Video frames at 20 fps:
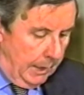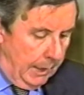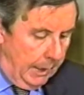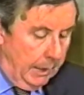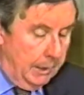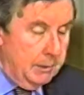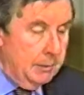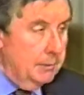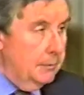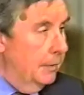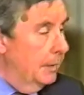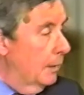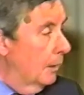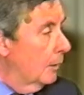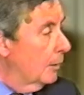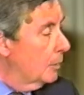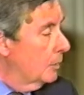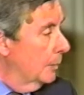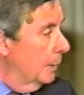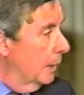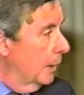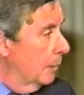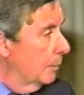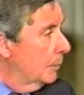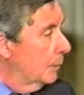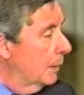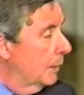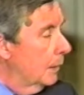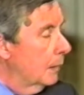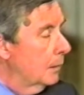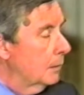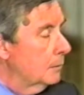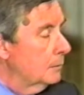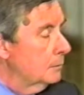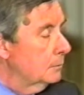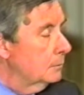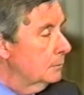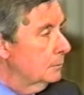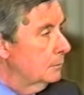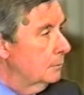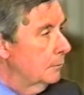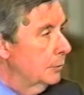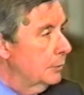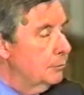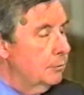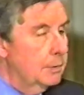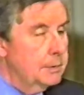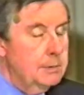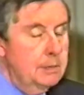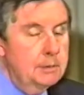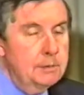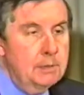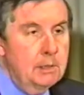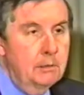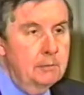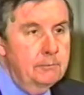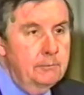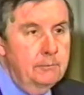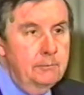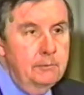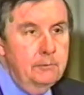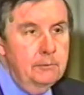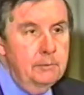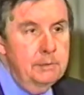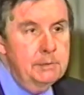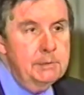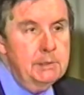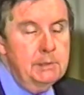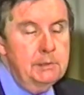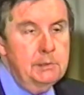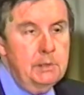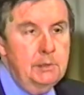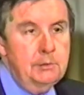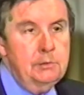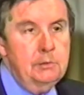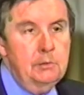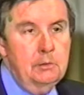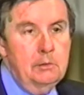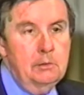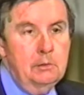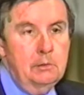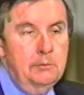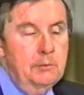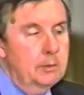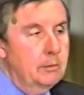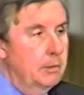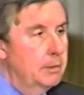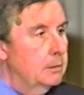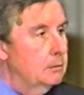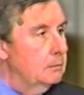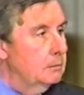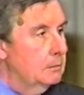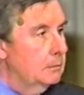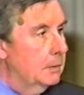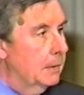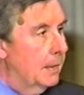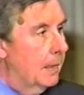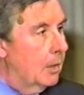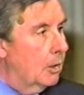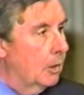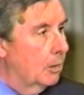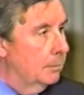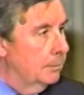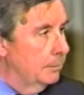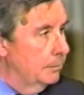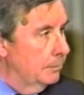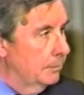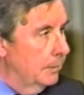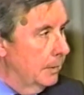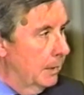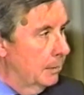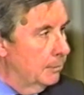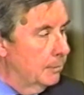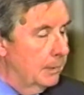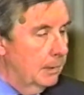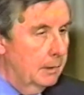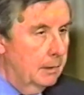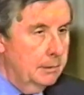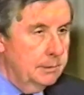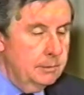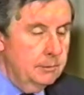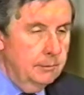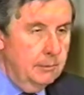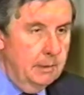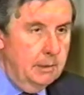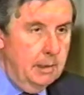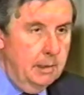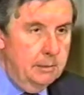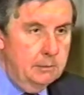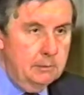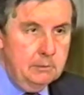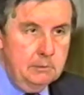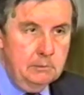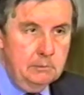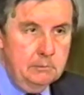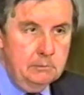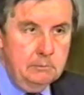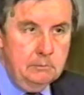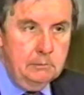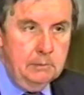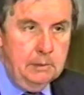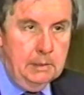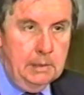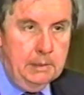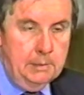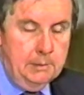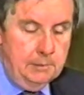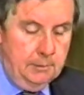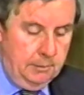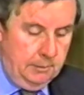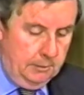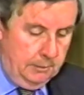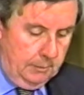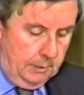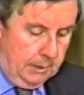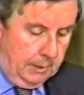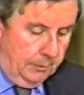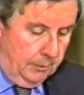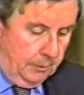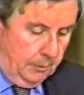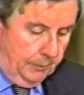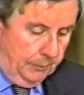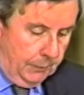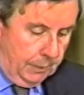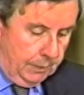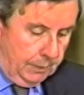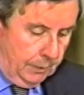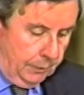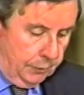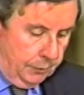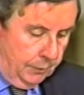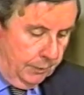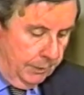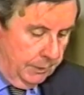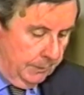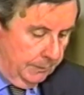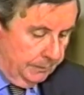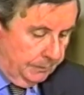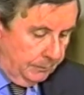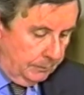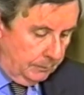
and the Ottoman Empire, which was itself the successor of the great Arab empires of the eighth and ninth centuries,